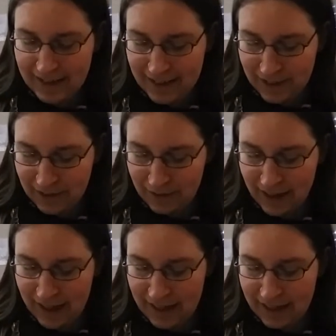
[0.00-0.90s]

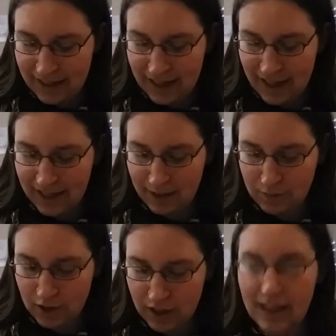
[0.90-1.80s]
So they named
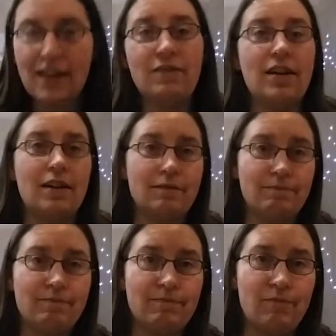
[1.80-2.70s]
her Evie
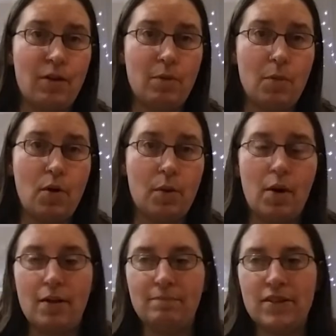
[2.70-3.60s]
from the Pokemon.